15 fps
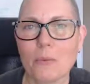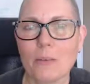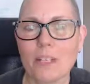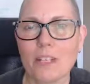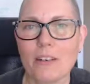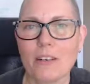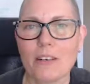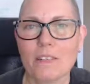with
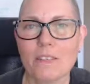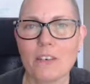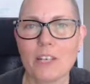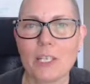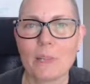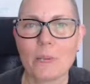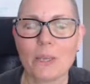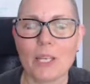on
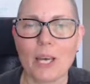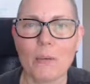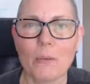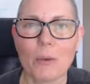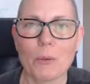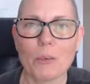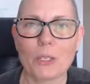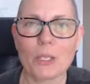Facebook, and
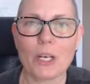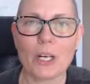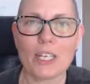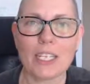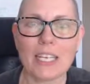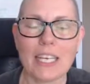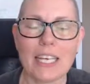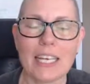we were
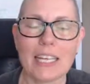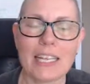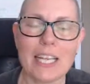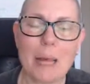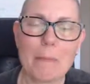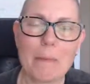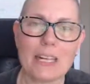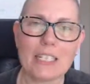talking in
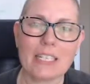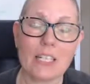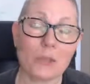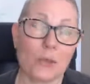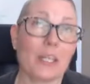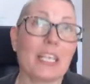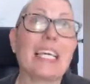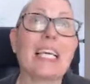that
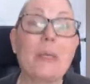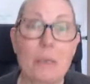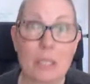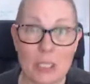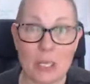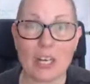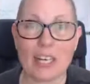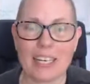meditation, or he was
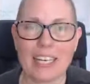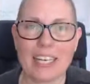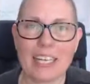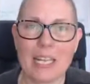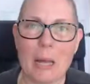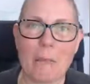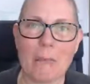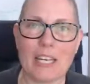talking in
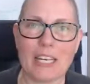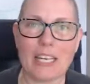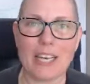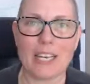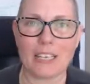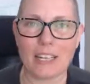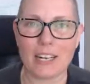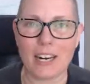that
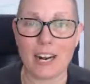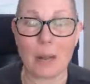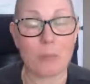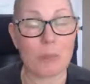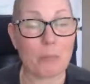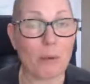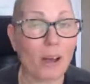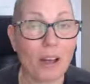meditation, and I
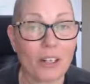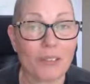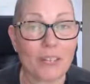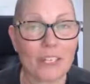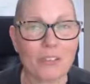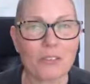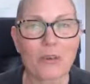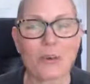was
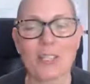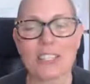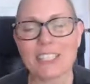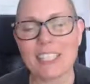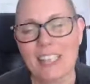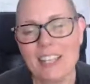pondering, of course,